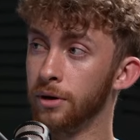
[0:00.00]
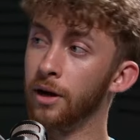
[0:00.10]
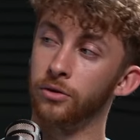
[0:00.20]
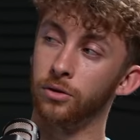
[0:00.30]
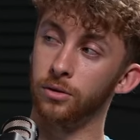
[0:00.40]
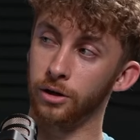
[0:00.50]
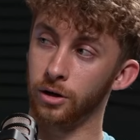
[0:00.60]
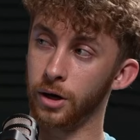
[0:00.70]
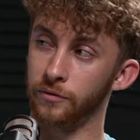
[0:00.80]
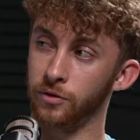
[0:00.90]
but now they're in like
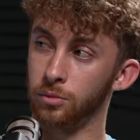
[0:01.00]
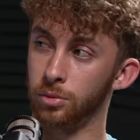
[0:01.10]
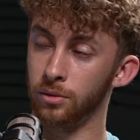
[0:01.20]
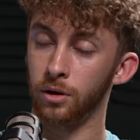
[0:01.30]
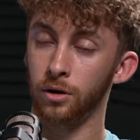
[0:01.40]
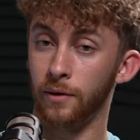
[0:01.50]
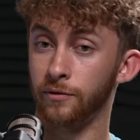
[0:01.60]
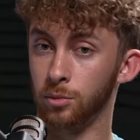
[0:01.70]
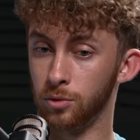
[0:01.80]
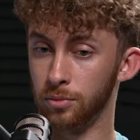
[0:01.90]
a
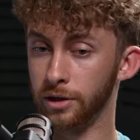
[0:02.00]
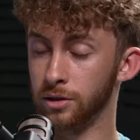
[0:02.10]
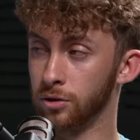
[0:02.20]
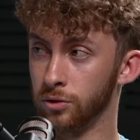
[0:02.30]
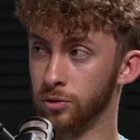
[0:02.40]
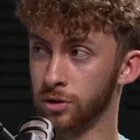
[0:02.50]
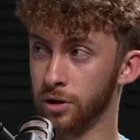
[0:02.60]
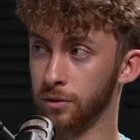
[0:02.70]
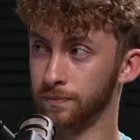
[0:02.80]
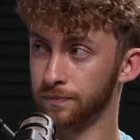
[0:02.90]
comfortable place to do
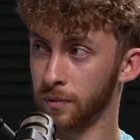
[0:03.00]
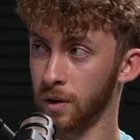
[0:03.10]
so.